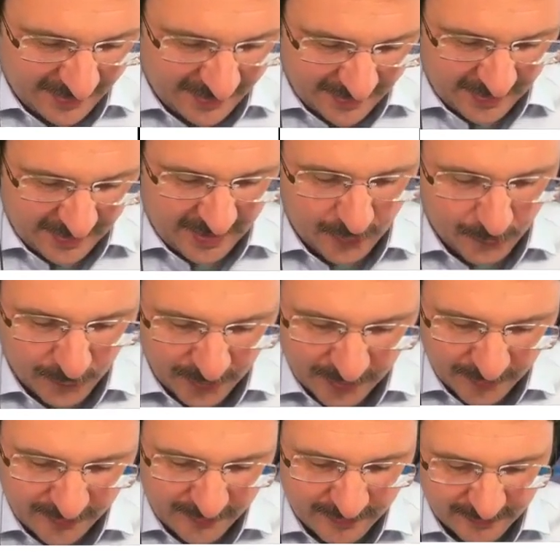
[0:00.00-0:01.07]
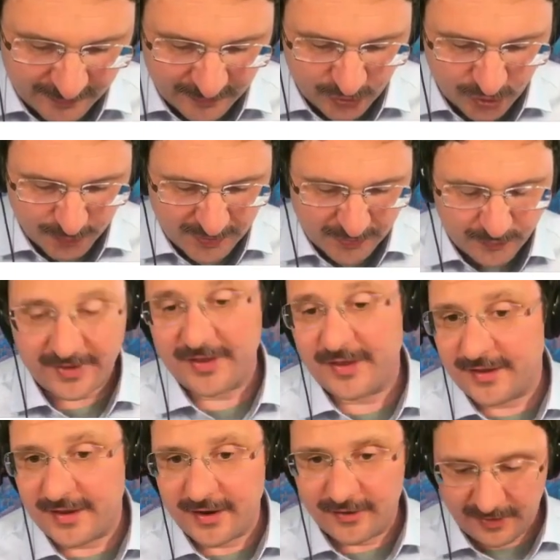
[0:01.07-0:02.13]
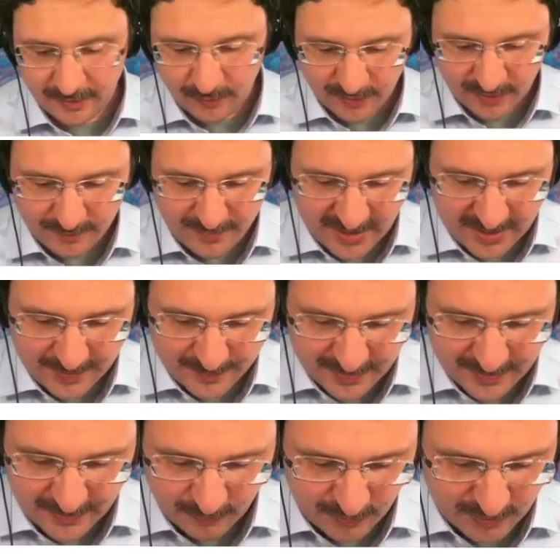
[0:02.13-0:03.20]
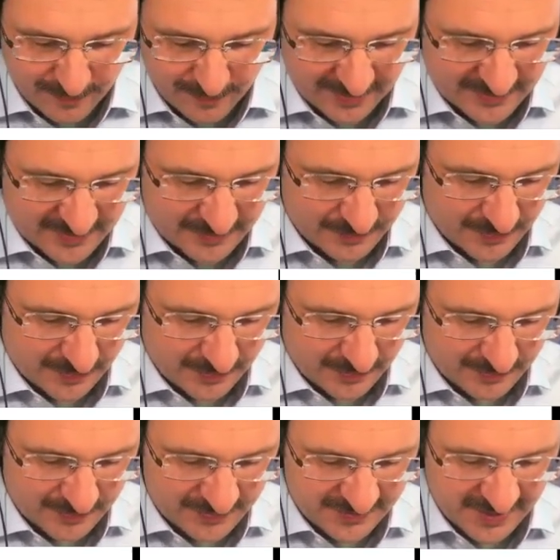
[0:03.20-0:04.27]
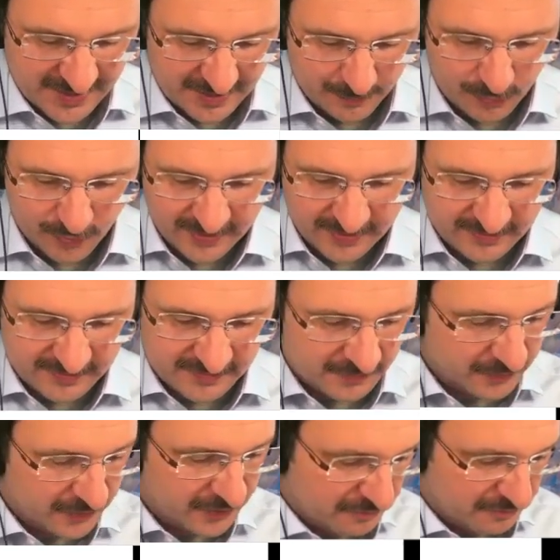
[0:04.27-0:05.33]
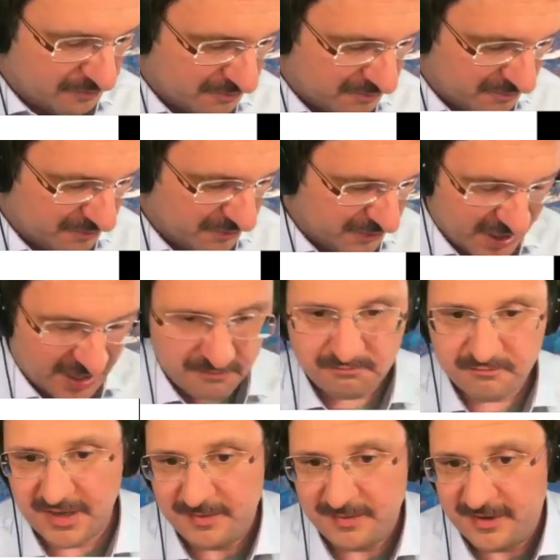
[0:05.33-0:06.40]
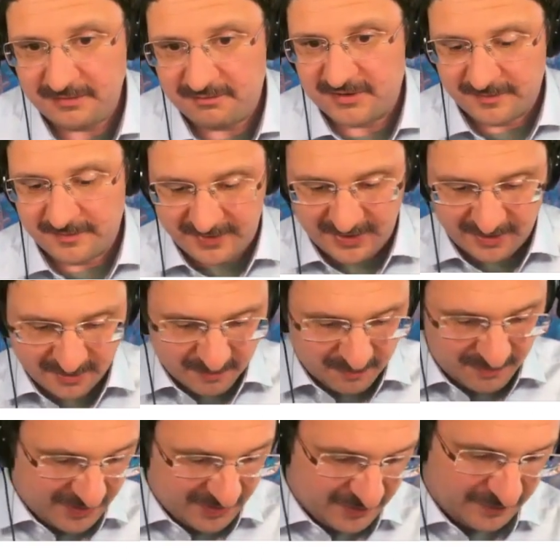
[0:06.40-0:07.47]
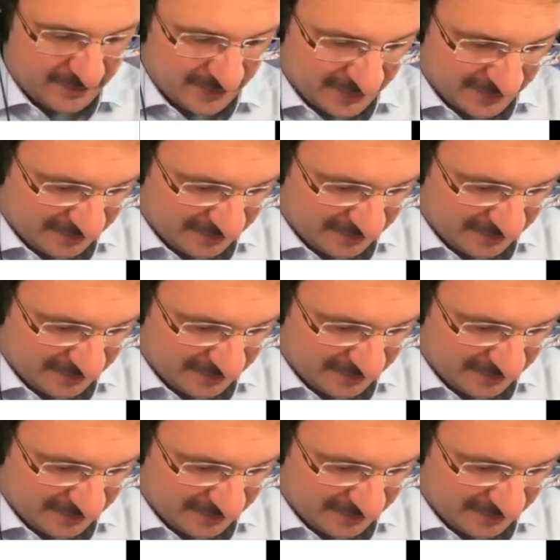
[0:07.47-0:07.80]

And we're going to determine whether they are local minima, local maxima, saddle points, or yeah, maybe something completely different,